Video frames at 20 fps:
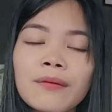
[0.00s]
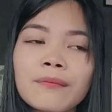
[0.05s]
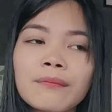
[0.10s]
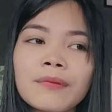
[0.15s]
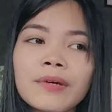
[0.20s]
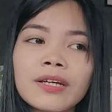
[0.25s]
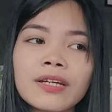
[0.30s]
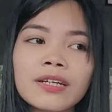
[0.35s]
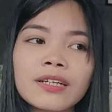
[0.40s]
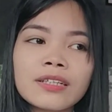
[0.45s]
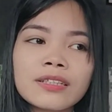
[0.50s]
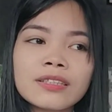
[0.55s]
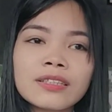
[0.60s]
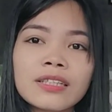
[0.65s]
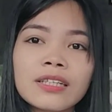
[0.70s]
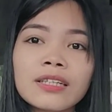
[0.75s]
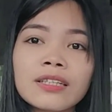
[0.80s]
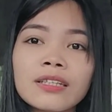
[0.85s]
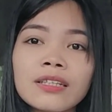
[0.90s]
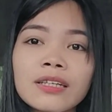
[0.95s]
because
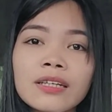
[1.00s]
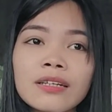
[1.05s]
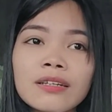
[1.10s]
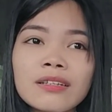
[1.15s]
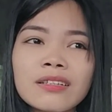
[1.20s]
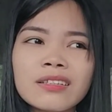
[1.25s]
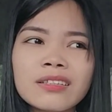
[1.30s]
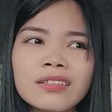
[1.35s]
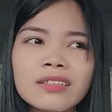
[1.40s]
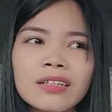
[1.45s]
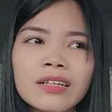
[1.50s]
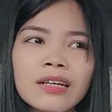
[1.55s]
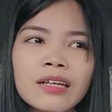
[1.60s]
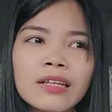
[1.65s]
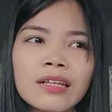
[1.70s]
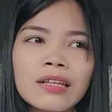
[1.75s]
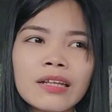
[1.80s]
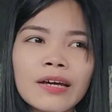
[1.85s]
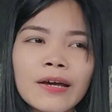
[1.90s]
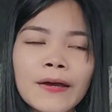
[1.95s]
it is
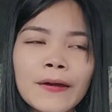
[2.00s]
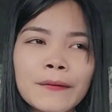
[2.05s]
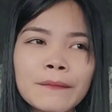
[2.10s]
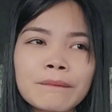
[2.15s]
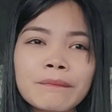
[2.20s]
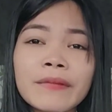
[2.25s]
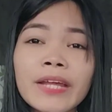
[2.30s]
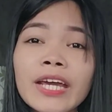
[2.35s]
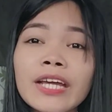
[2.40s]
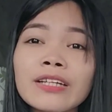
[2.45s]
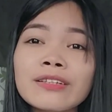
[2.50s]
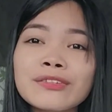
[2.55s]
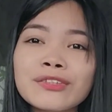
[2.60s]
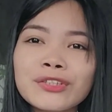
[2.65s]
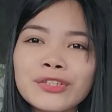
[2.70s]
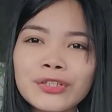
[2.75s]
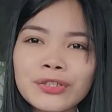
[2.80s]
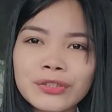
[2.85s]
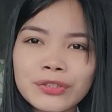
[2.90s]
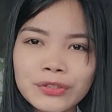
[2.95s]
like
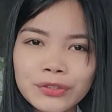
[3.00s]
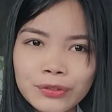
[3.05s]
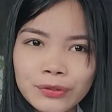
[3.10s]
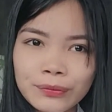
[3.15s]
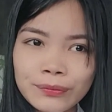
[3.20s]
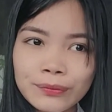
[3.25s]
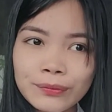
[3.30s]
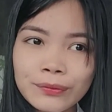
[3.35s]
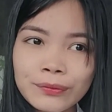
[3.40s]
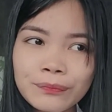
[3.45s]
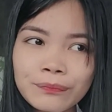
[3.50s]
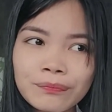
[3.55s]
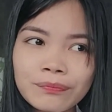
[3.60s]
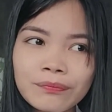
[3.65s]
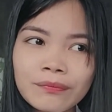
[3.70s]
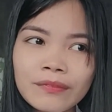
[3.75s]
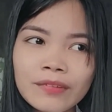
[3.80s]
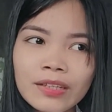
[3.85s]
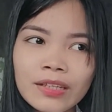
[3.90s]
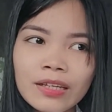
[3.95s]
dangerous too,
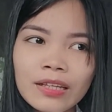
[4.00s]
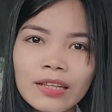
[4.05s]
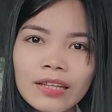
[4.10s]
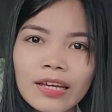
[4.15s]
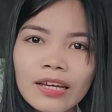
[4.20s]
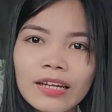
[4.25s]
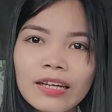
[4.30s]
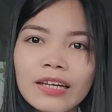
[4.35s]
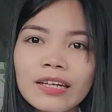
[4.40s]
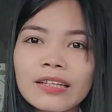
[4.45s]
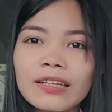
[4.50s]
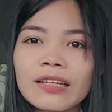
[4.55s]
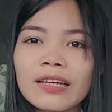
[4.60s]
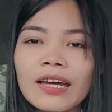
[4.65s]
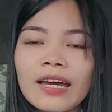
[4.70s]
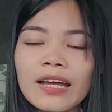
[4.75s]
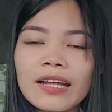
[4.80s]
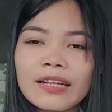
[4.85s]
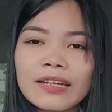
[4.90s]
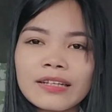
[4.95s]
like it
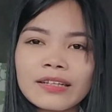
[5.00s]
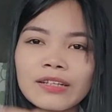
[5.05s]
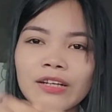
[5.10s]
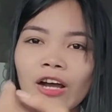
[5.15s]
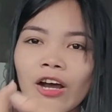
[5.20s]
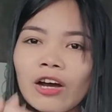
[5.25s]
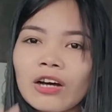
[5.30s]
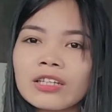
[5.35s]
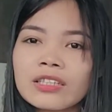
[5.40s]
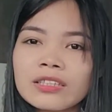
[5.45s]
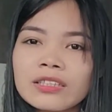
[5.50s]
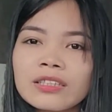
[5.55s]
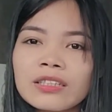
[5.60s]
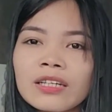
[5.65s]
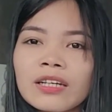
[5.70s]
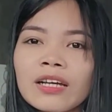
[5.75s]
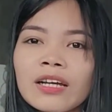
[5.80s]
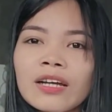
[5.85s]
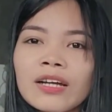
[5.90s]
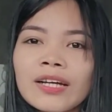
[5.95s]
can cause
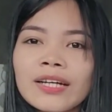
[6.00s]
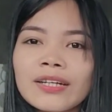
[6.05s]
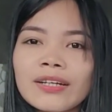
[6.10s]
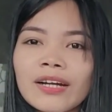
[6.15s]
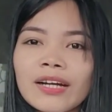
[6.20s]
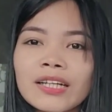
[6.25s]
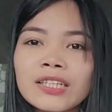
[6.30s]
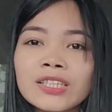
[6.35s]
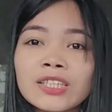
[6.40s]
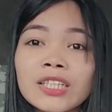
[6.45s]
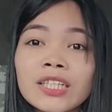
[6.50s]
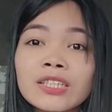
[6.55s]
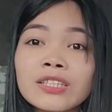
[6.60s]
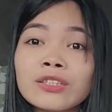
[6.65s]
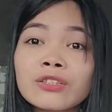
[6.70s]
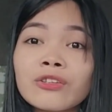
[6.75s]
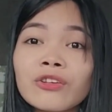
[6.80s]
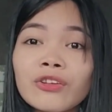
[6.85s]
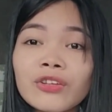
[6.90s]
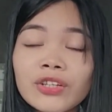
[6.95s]

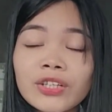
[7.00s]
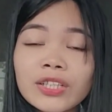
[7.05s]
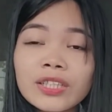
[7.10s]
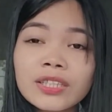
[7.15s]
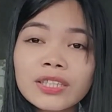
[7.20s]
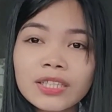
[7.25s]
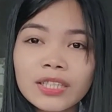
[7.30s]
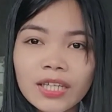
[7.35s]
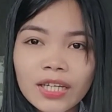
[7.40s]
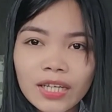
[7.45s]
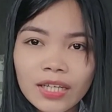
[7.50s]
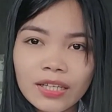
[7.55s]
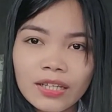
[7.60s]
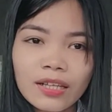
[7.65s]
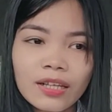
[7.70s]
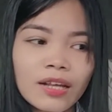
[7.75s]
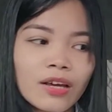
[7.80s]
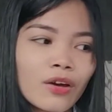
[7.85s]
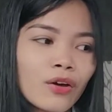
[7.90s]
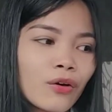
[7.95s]
rashes to their skin
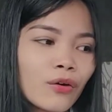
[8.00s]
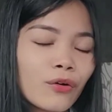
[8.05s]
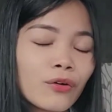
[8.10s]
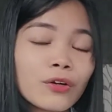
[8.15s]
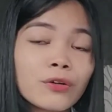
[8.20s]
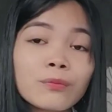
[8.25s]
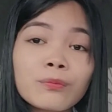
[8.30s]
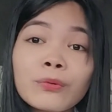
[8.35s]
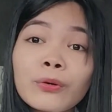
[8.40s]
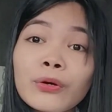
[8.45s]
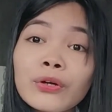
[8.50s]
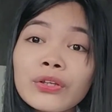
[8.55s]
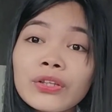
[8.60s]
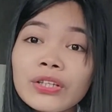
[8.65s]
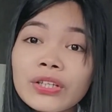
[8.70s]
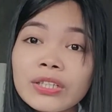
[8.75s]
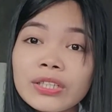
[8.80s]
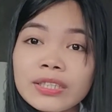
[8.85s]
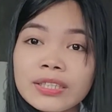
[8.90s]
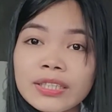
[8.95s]
or burn
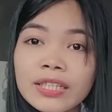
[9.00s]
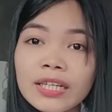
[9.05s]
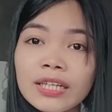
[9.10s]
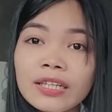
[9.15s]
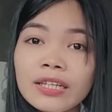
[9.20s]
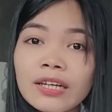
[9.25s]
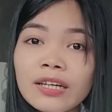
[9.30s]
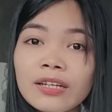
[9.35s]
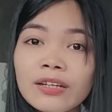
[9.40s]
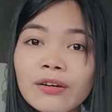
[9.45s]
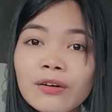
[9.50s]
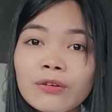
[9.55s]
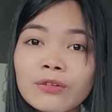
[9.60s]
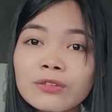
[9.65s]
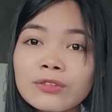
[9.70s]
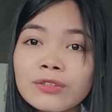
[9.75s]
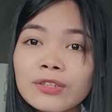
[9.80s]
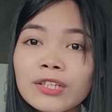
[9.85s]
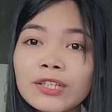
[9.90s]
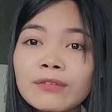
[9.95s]
their skin, and
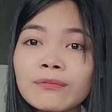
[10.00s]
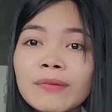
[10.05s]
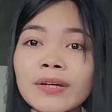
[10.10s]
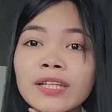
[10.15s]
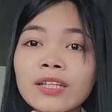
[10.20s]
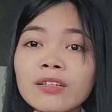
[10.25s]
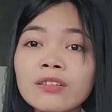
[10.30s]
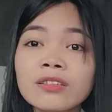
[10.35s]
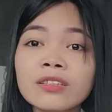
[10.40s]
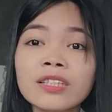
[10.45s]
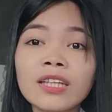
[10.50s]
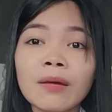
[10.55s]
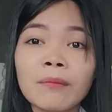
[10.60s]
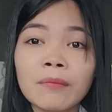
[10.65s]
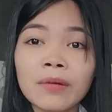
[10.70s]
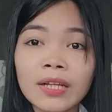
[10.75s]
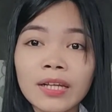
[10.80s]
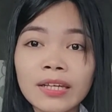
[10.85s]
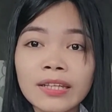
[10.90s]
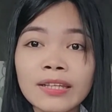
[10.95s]
also it might
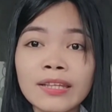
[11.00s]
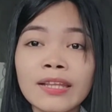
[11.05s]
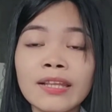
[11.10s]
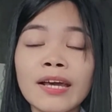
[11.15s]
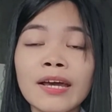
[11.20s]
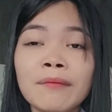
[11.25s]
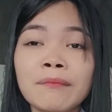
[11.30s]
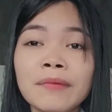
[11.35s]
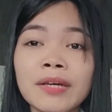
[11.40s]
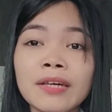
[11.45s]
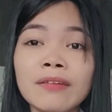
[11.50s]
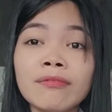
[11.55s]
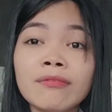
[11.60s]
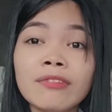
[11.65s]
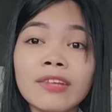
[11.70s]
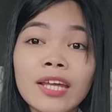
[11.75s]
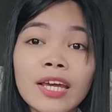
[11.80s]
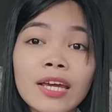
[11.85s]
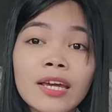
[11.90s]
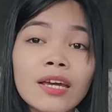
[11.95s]
contaminate them if
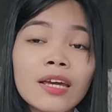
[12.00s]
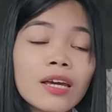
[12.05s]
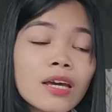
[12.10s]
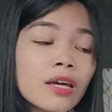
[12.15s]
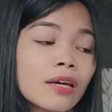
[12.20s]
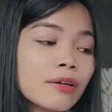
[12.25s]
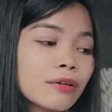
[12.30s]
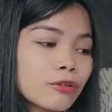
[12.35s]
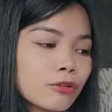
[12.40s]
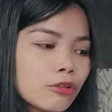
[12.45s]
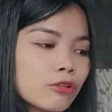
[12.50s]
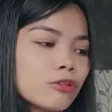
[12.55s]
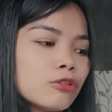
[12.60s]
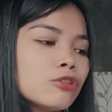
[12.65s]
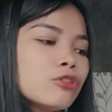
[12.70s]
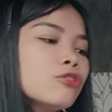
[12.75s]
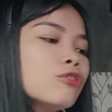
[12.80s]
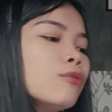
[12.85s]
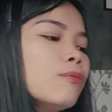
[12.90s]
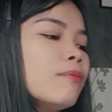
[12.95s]
they
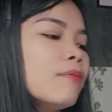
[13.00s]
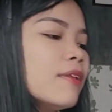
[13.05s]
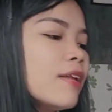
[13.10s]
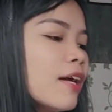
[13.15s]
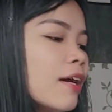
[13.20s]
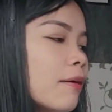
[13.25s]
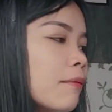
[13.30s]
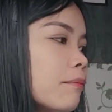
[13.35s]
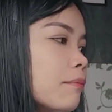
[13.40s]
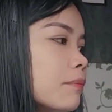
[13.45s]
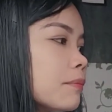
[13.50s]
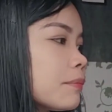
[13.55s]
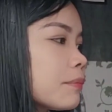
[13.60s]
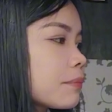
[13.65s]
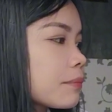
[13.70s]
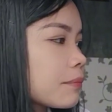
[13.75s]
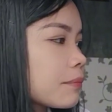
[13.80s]
consume them.